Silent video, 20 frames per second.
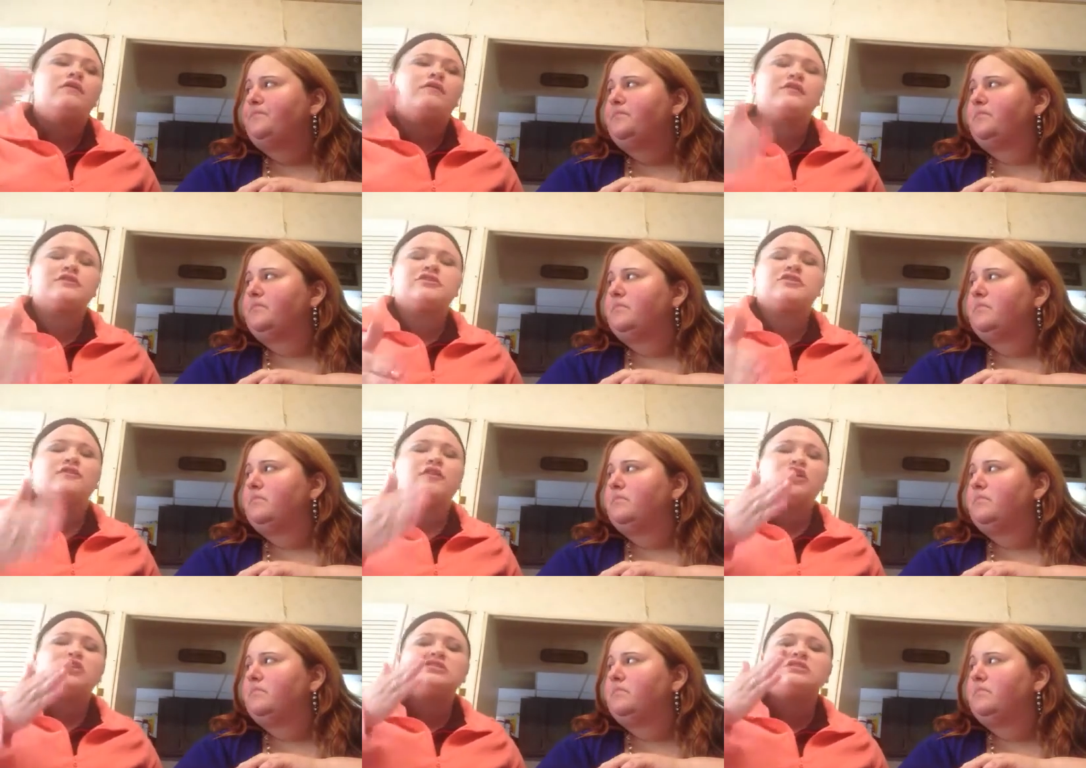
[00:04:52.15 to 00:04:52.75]

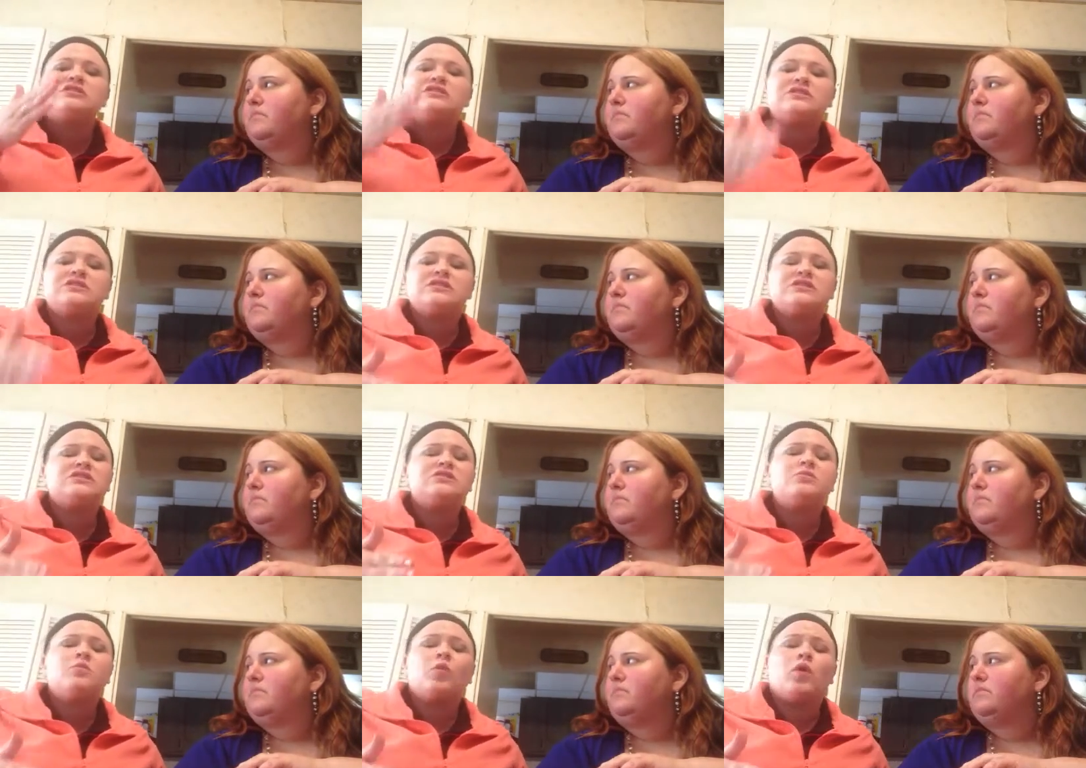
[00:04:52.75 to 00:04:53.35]
Speaker 1: First of all, since
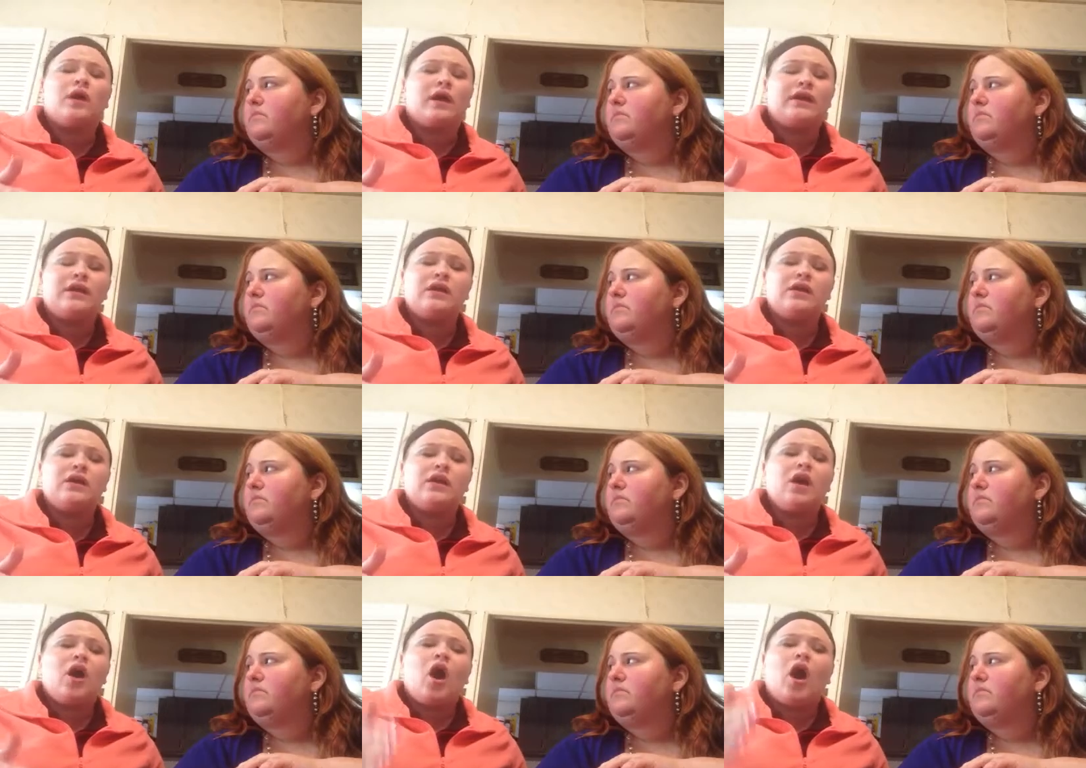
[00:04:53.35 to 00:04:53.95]
season one,
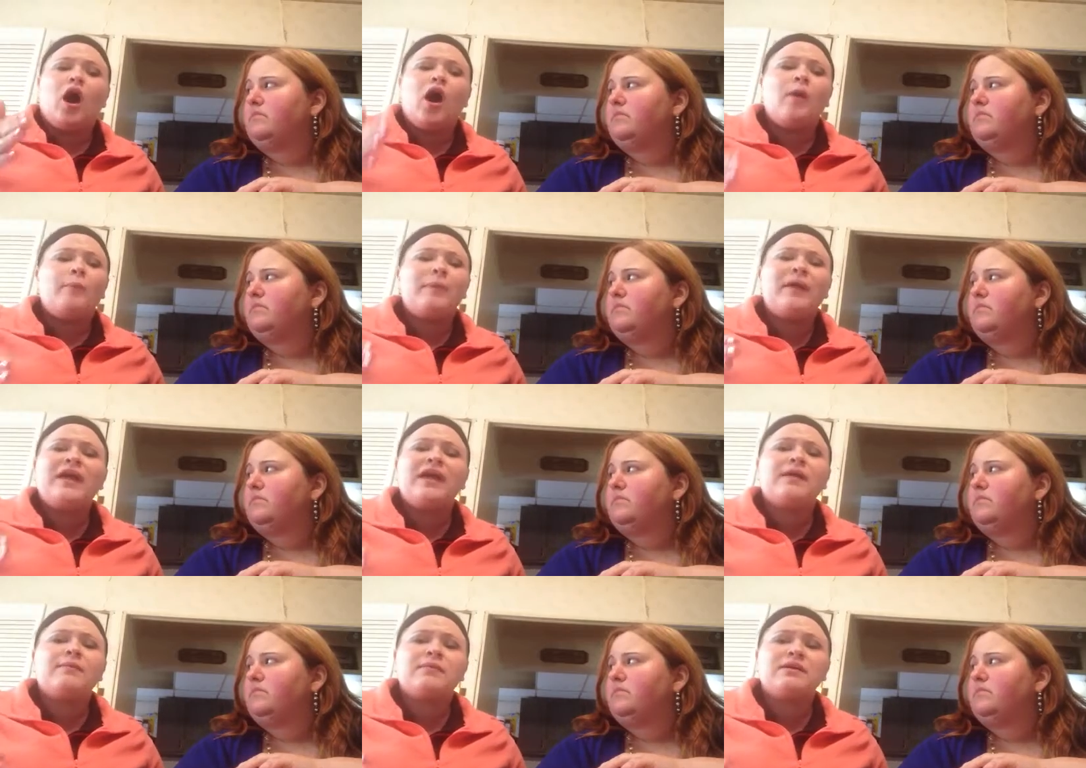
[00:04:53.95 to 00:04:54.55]
all
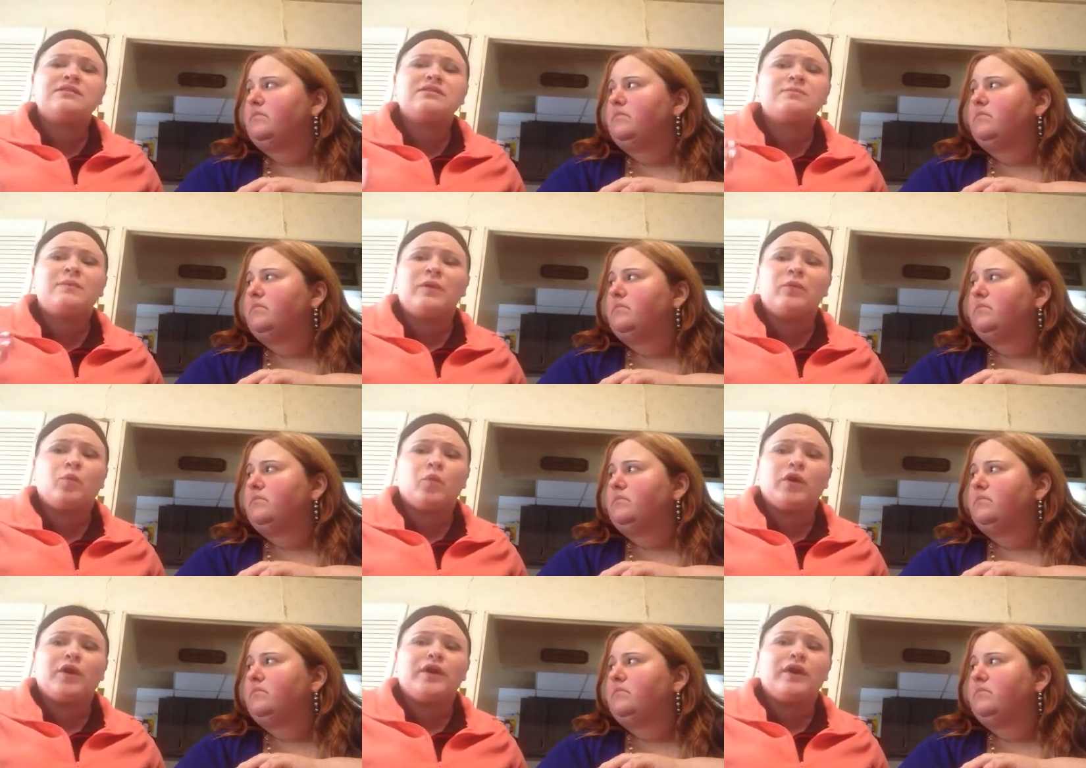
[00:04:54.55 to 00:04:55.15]
Pam has
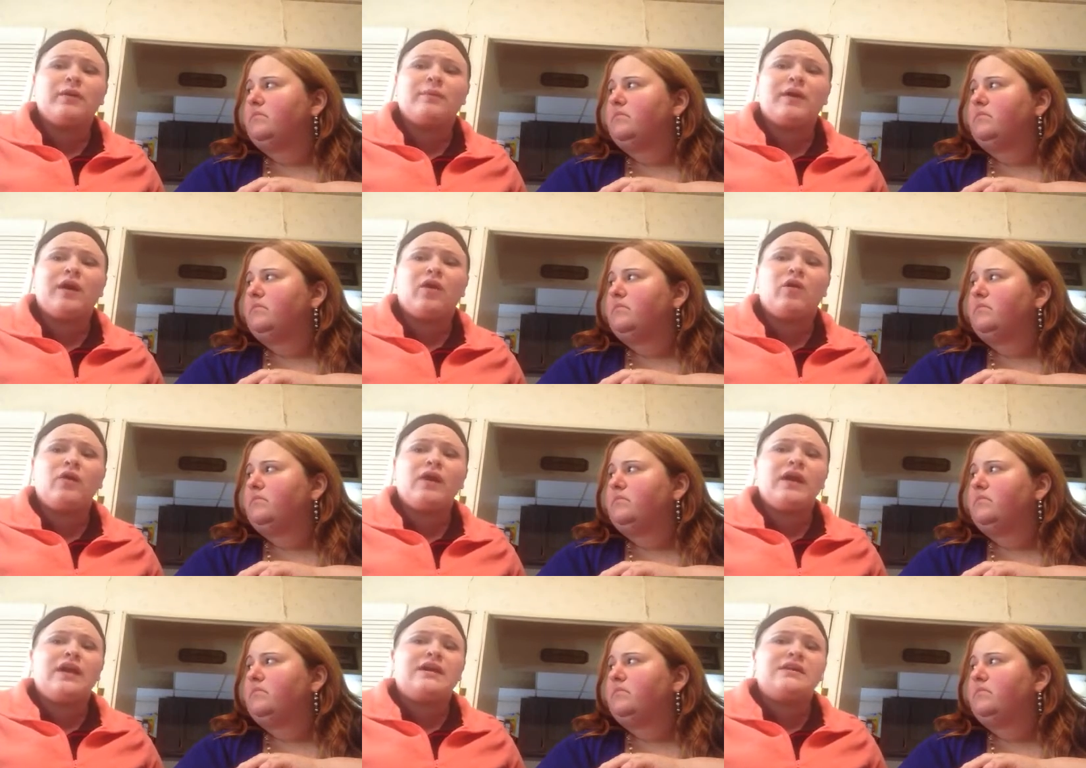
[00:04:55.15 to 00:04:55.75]
been worried
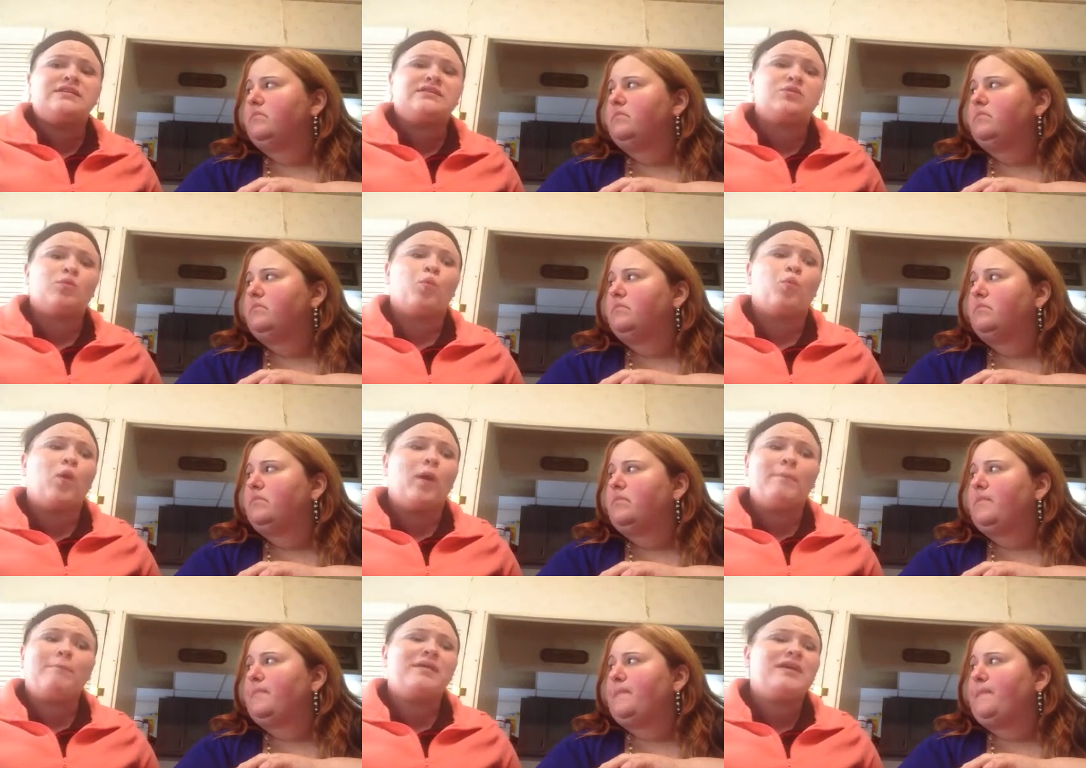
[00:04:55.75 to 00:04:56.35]
about is
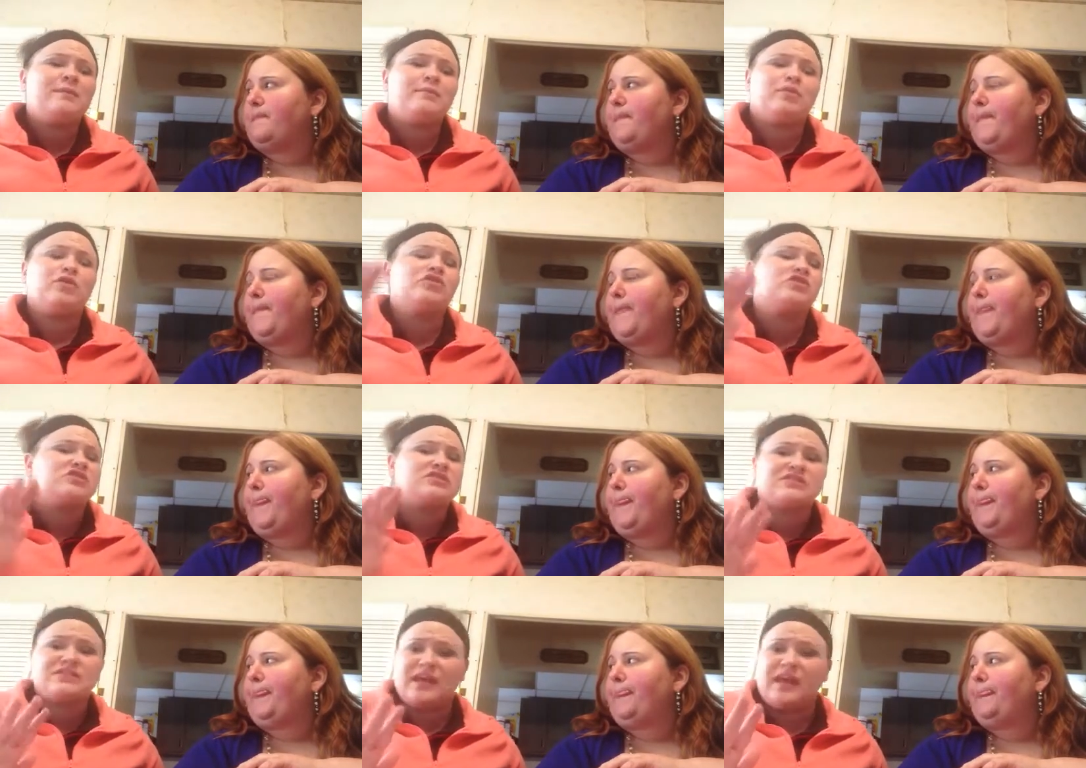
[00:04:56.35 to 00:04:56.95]
what people
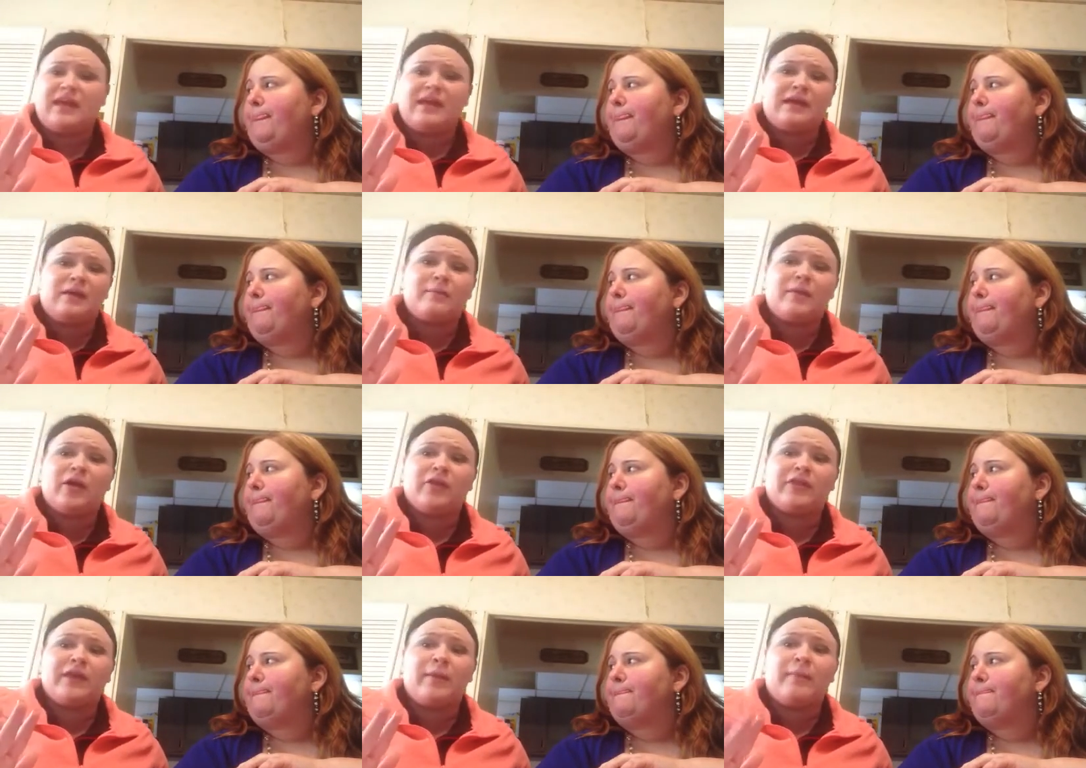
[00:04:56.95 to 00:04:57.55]
are saying
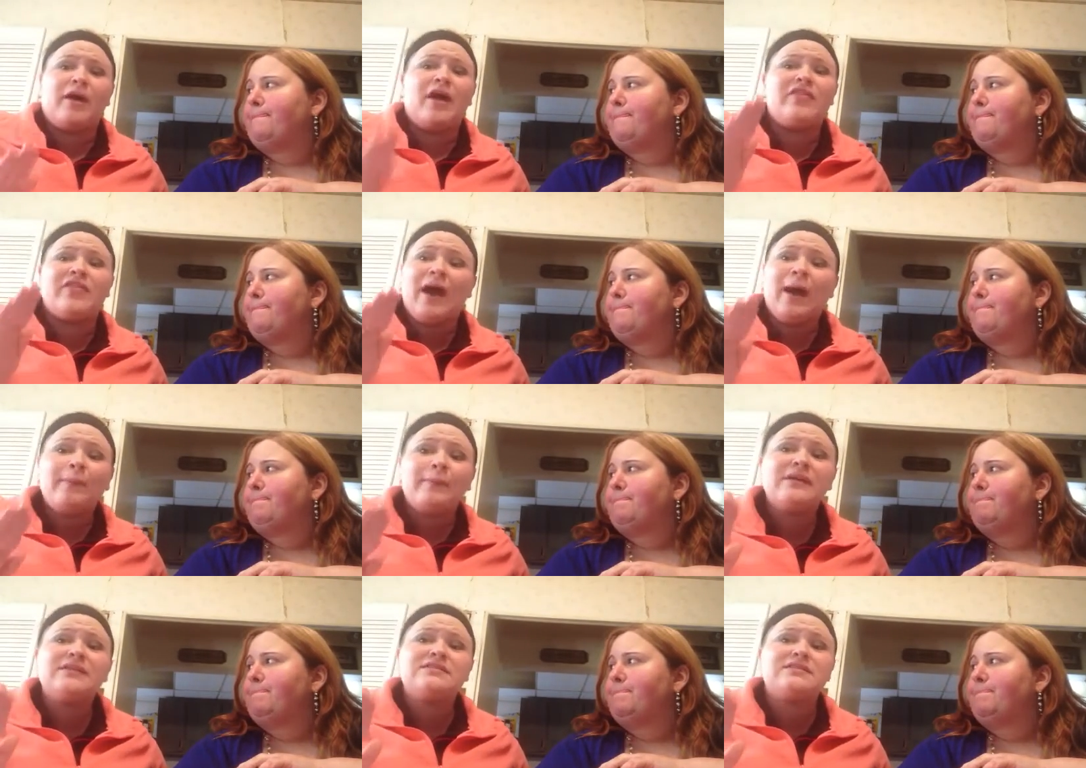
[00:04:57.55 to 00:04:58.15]
about them, and
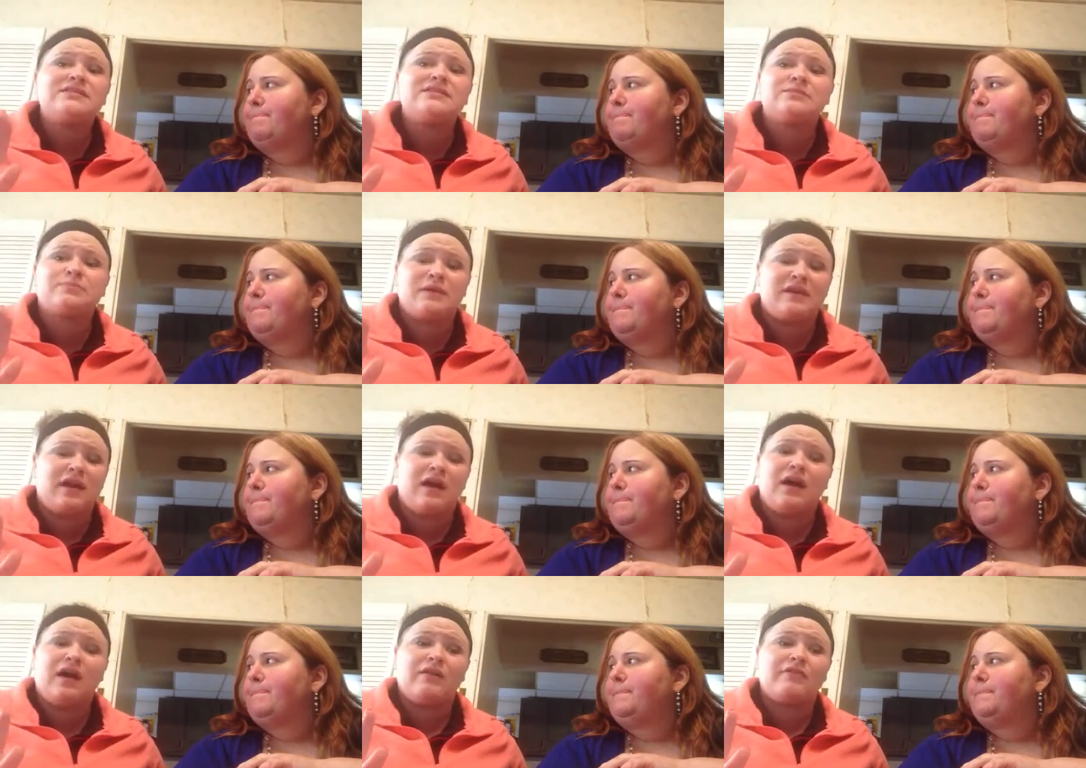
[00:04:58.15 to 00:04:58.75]
that pisses
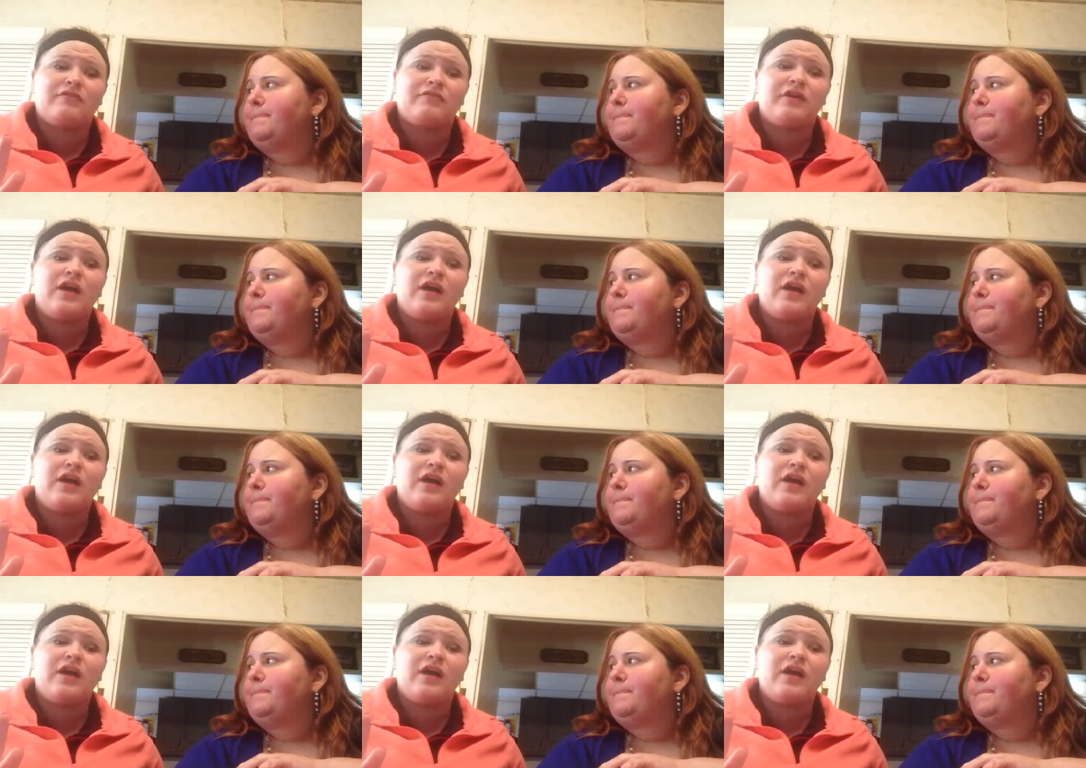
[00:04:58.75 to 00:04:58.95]
me off.